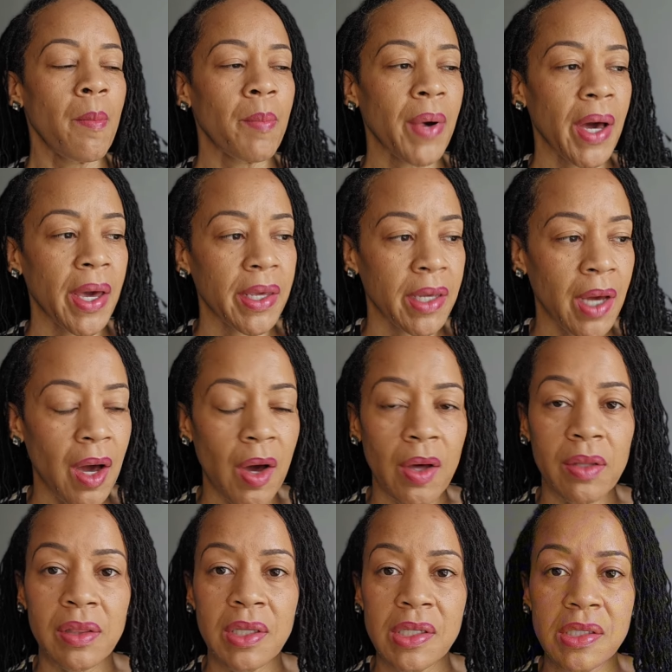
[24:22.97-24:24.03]
But
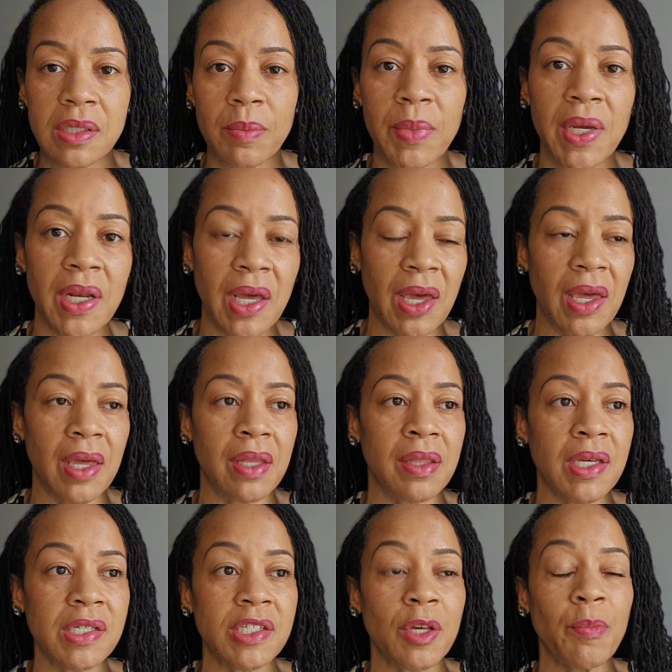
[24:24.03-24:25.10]
y'all, this will be
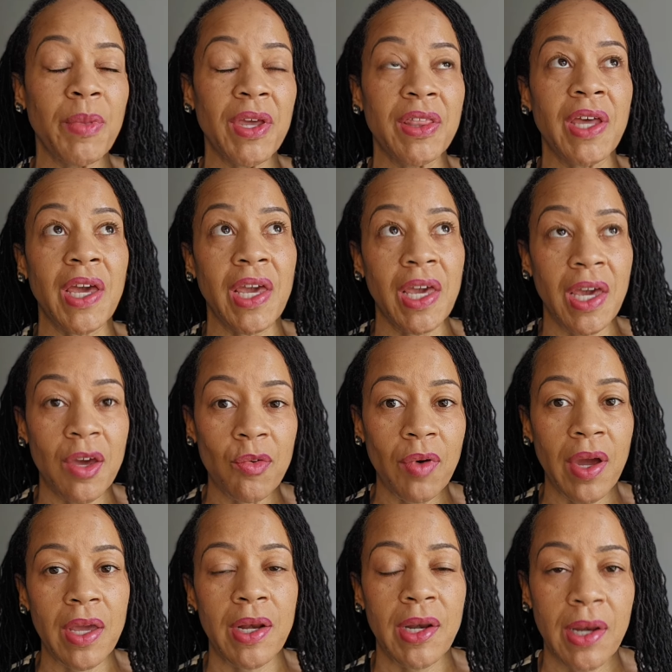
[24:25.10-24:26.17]
the end
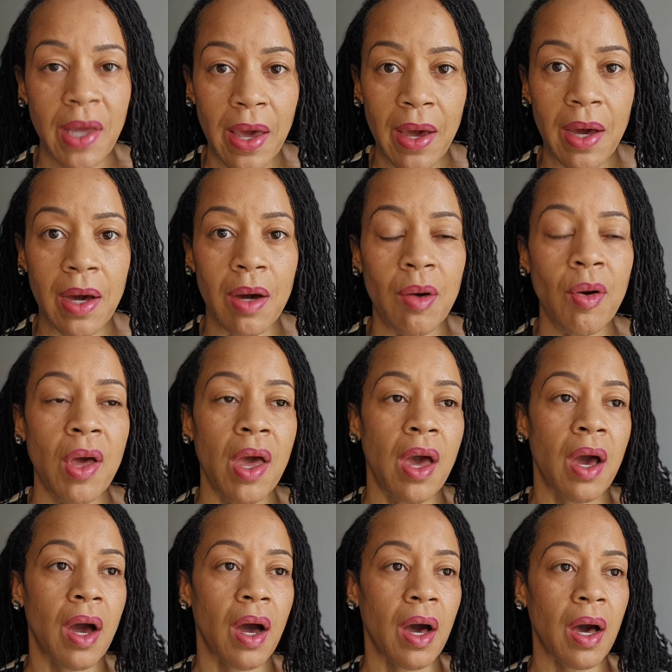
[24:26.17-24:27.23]
right now.
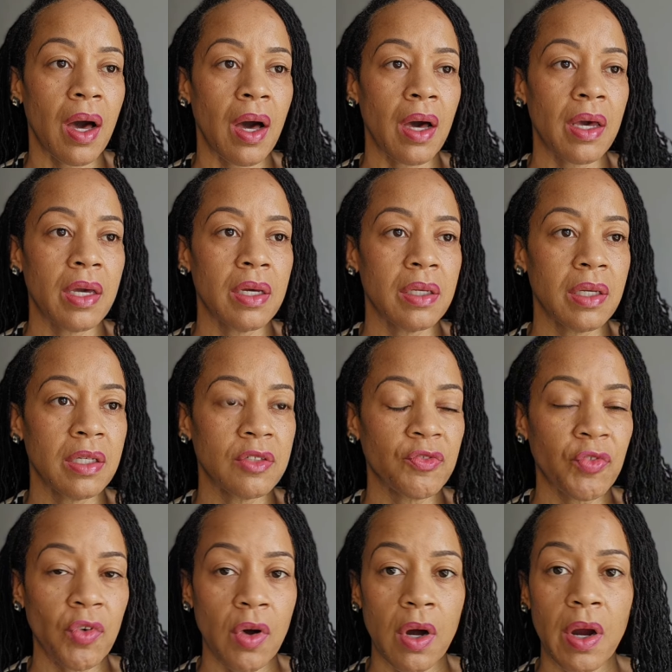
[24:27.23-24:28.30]

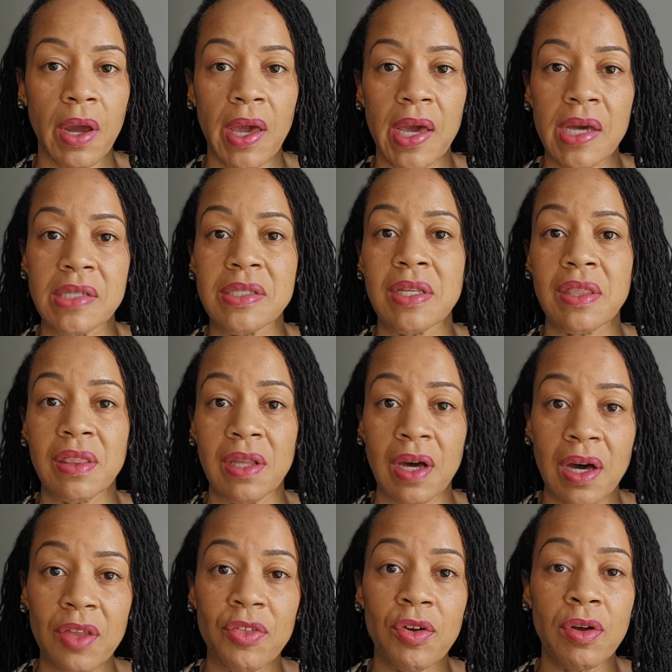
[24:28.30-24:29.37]
As far as the
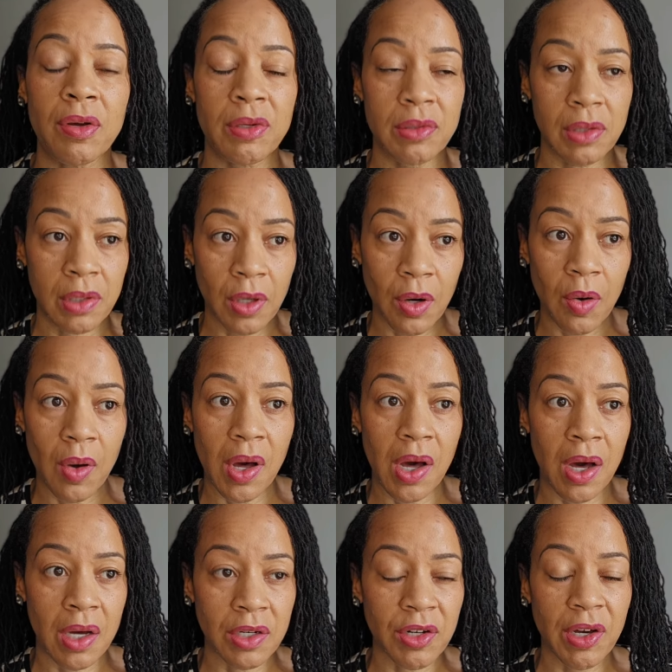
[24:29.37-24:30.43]
other little
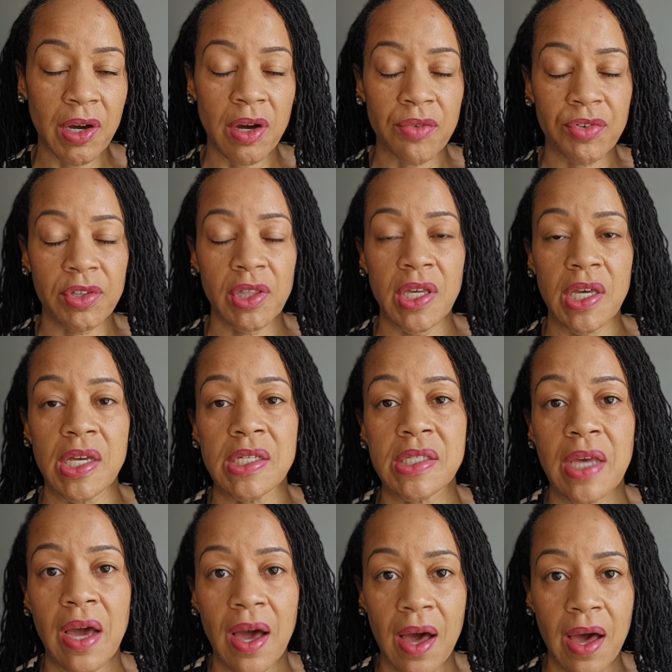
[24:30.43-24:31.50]
undercover things
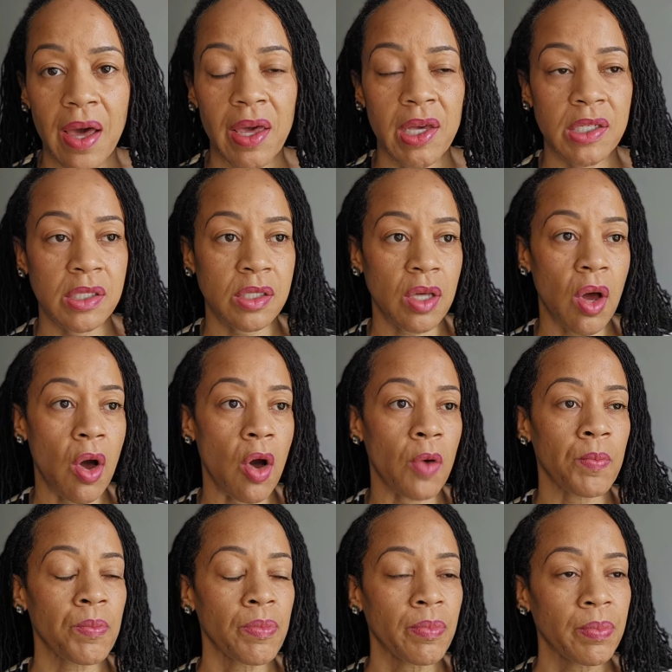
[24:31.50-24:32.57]
that I had
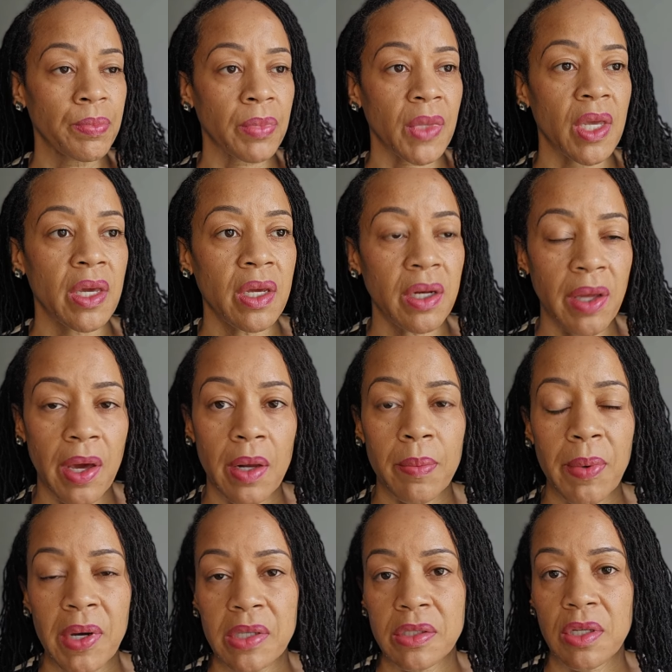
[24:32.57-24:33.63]
saw in that
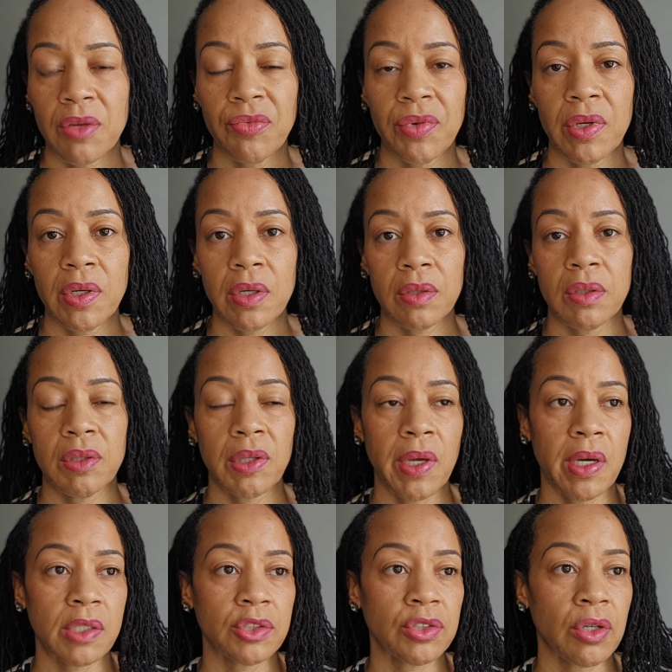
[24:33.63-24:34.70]
apostate video that
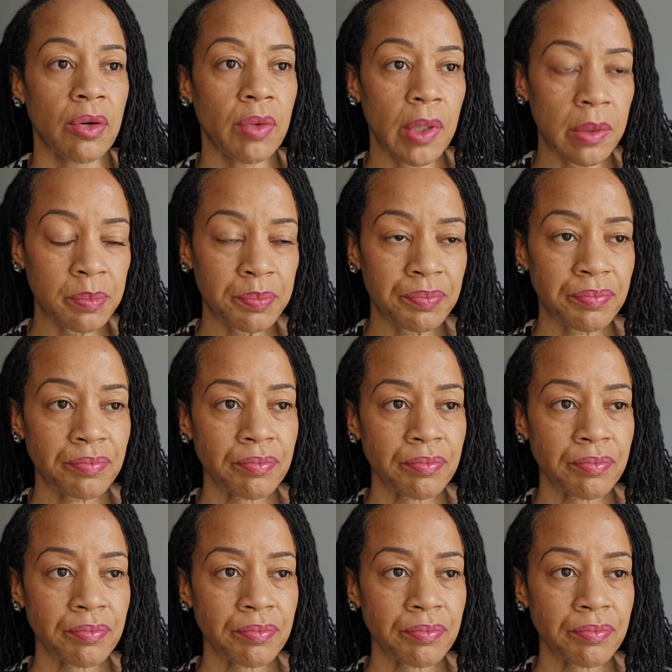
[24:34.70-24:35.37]
they are showing